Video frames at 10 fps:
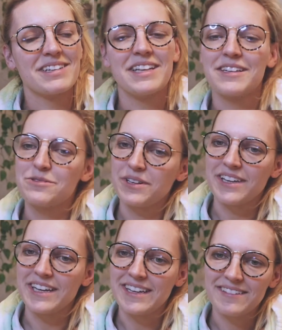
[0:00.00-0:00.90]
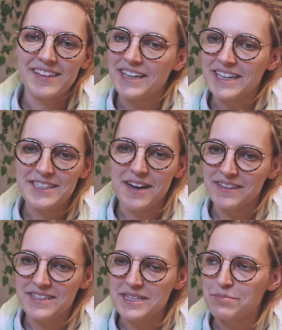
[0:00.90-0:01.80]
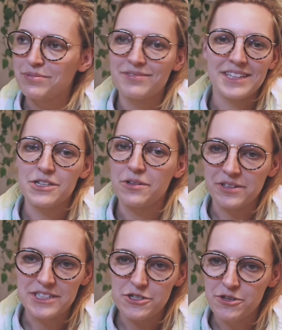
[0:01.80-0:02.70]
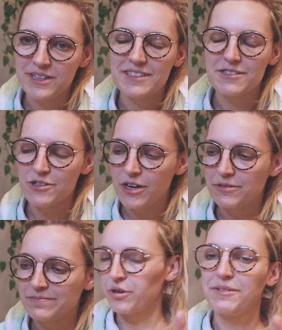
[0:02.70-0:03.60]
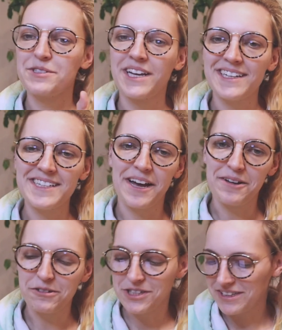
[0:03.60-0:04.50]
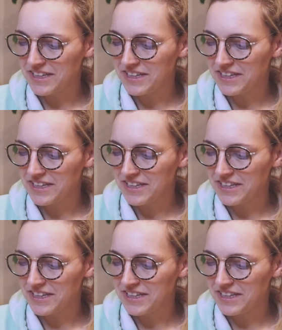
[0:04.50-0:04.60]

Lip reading: And that's really, like, it's not that deep. That's all there is to it. So I was gonna tell you to